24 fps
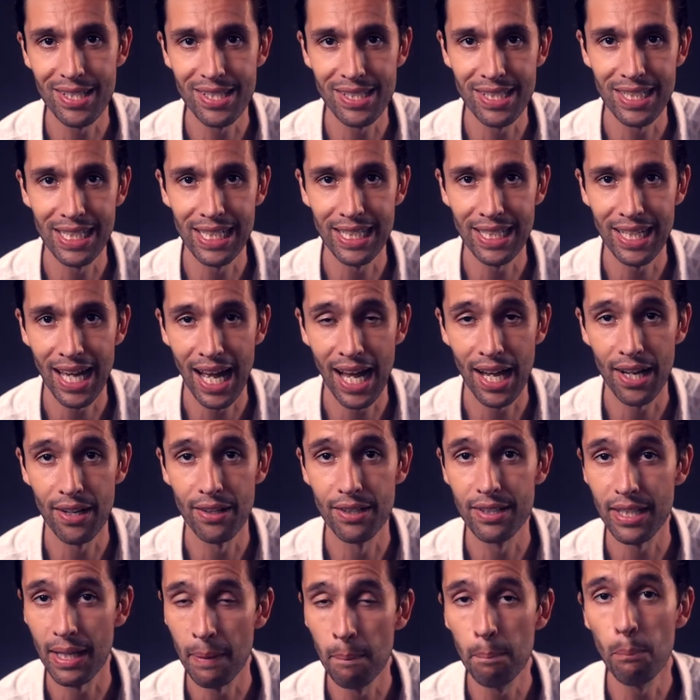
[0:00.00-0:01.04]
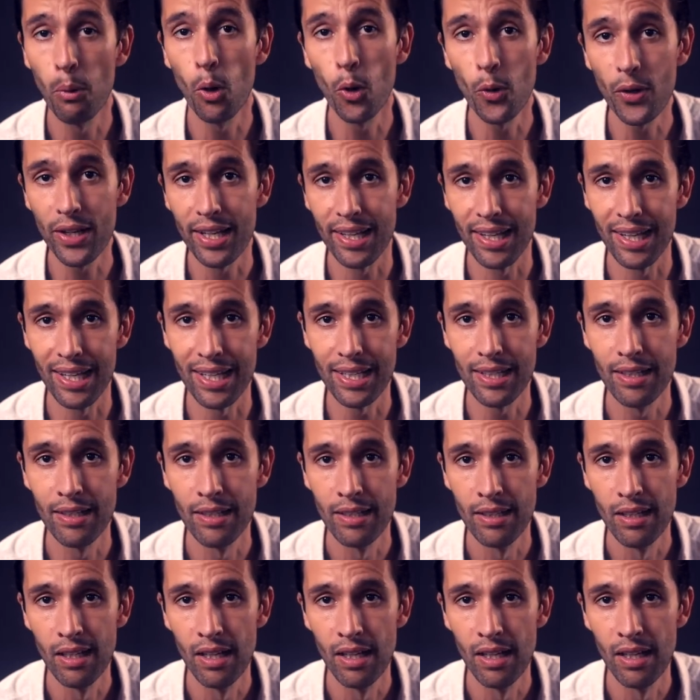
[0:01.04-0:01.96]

the scene and, importantly,